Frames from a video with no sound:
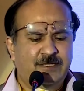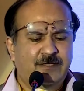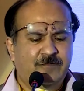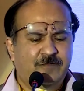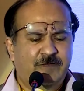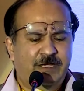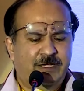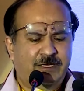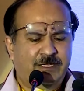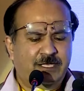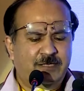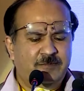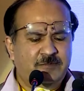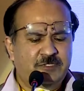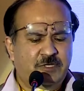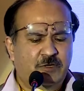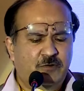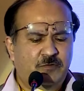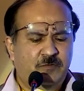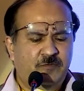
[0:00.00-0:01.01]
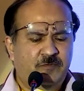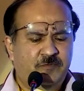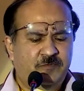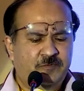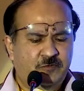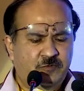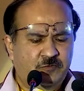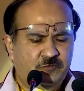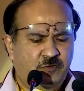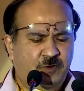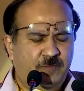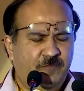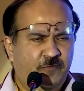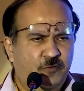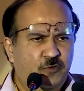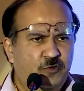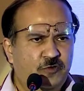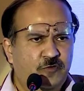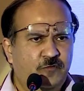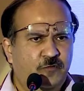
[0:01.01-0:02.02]
When it comes down from
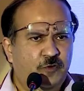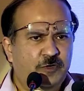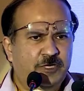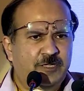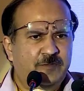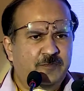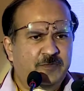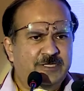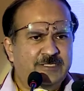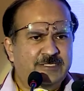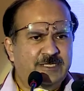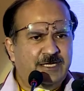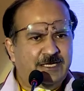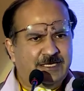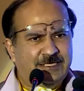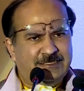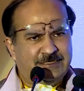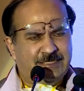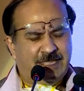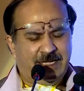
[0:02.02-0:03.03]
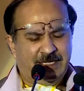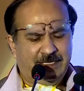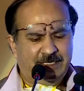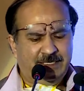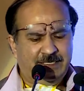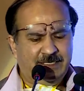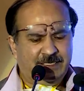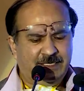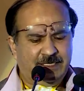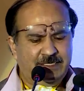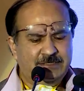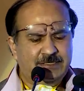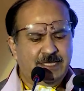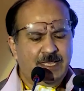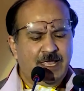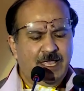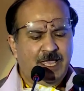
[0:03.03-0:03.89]
4 to 14%, it is slightly decreased.